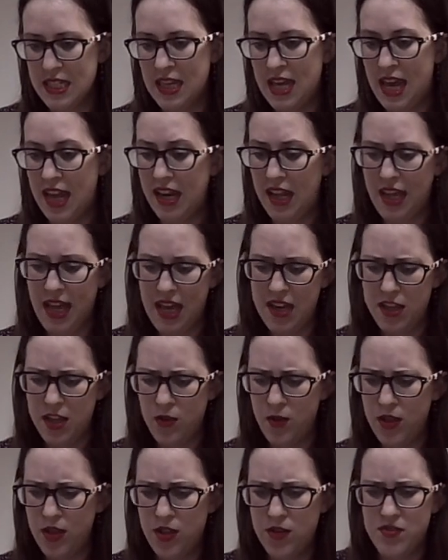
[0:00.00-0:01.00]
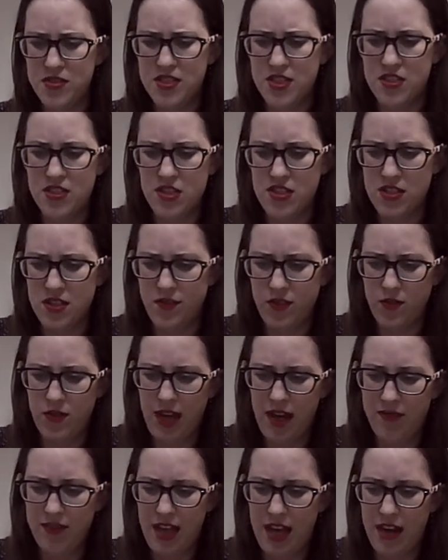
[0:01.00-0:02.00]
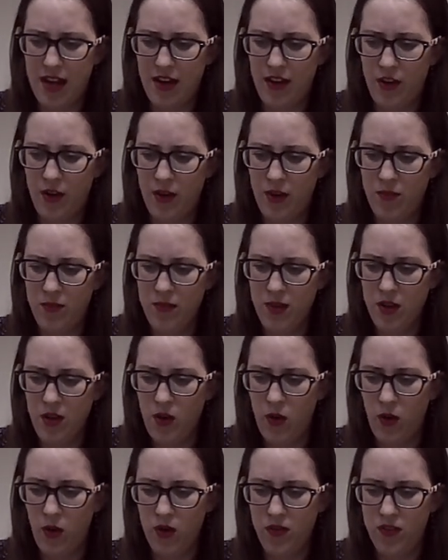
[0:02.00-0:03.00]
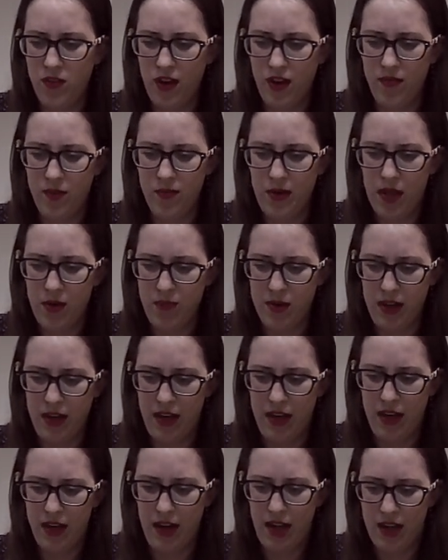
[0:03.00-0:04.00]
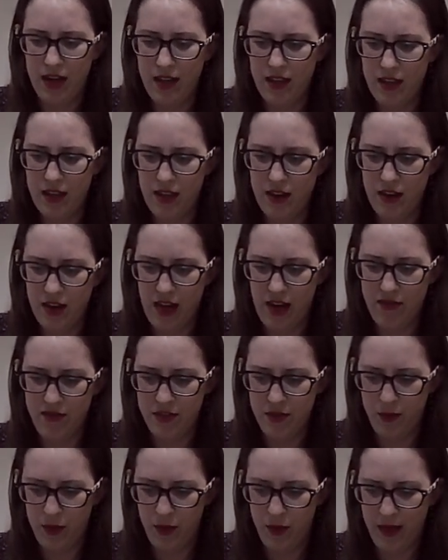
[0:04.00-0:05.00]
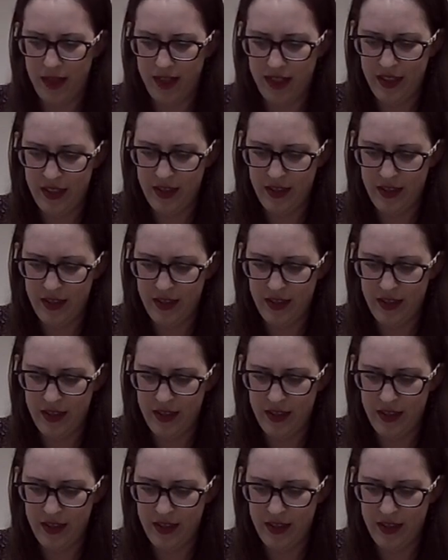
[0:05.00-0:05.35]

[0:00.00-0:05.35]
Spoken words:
And again, you can use scissors if you have that at home, or if you have a paper cutter, anything you're comfortable with.